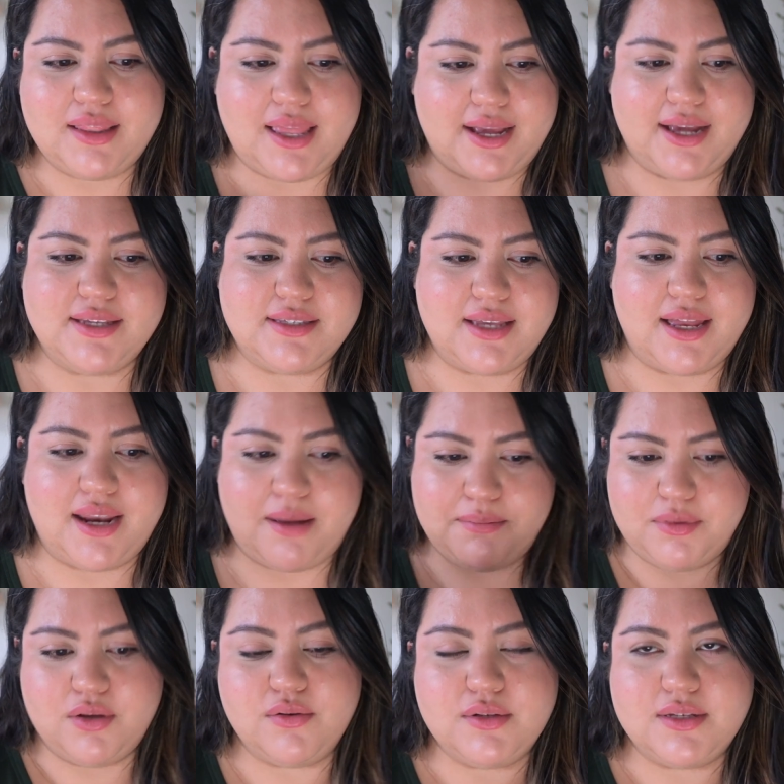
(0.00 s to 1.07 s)
Like I said, I'm
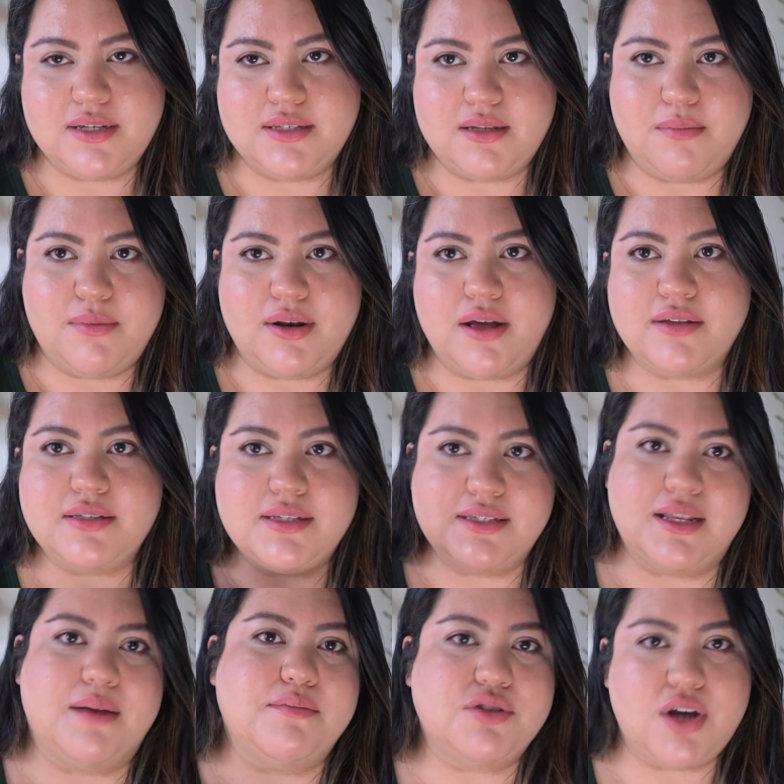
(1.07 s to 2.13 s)
using someone else's
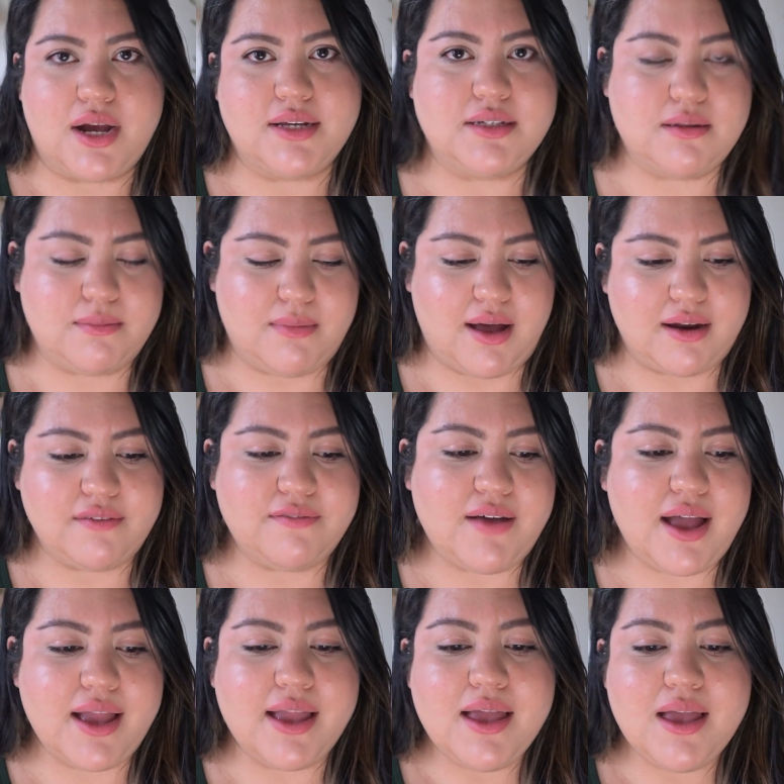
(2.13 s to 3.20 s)
that I'm trying to modify,